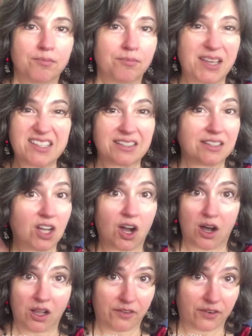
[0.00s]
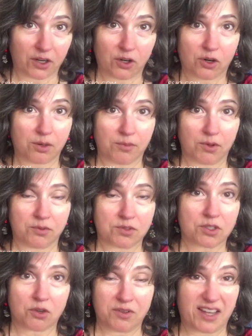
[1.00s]
basically all of our
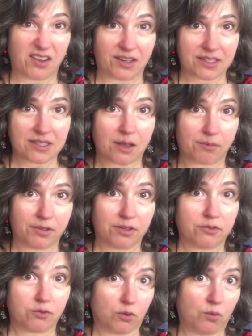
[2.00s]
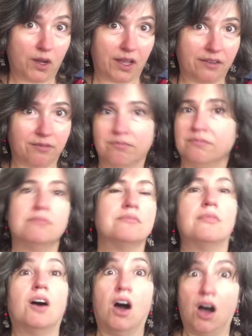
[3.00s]
hormones go down except for one.
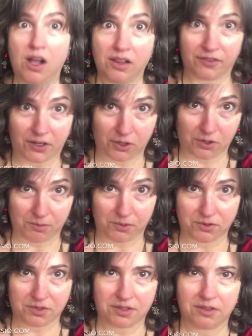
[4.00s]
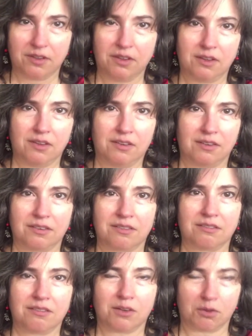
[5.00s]
All of our hormones
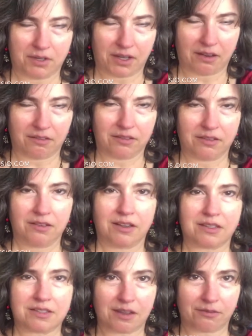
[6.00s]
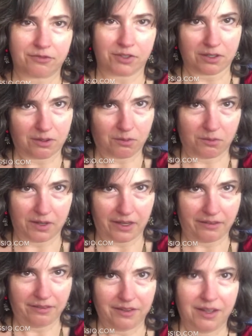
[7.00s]
go down except for
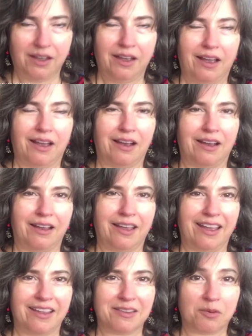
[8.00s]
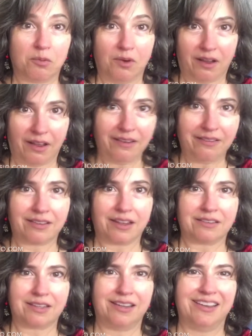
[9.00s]
one, and the one
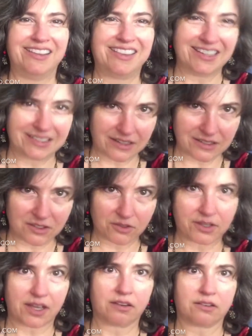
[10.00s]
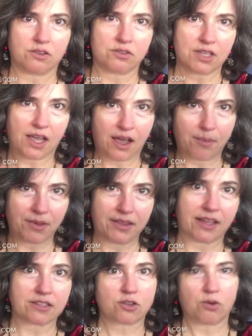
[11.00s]
that doesn't go down goes up, and
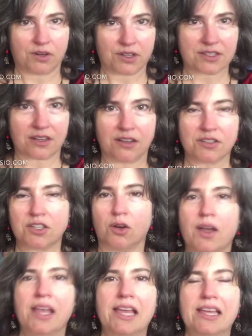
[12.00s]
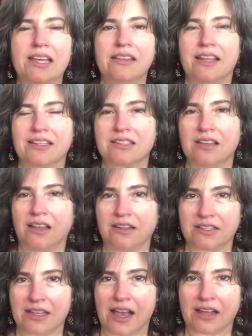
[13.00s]
that's cortisol. So that's not
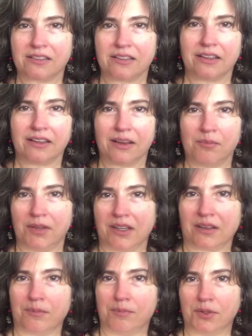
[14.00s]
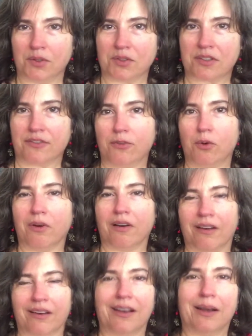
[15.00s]
exactly a big boost
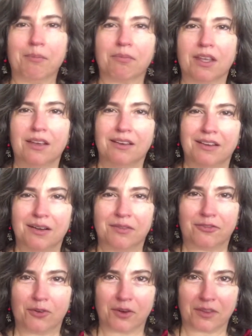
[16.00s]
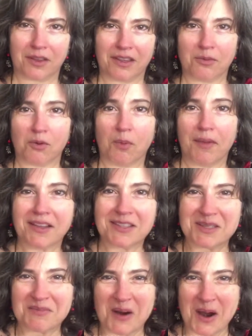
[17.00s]
in the
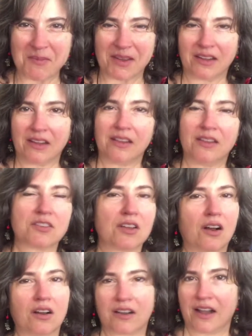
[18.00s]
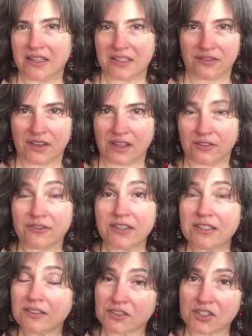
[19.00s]
romance department. And then there's all kinds of other
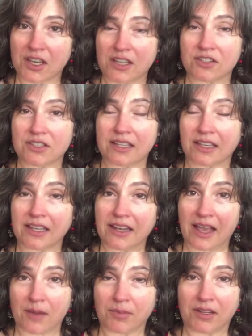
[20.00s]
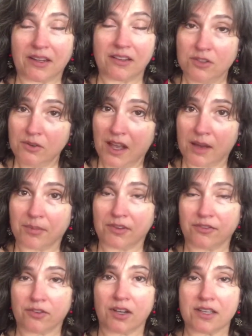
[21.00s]
physical changes that can happen and do happen
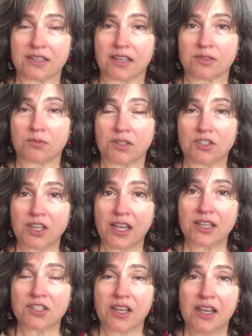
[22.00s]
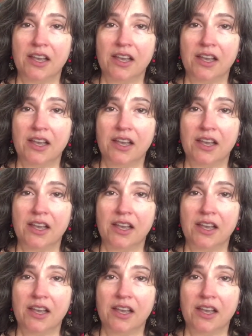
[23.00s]
for us as we change,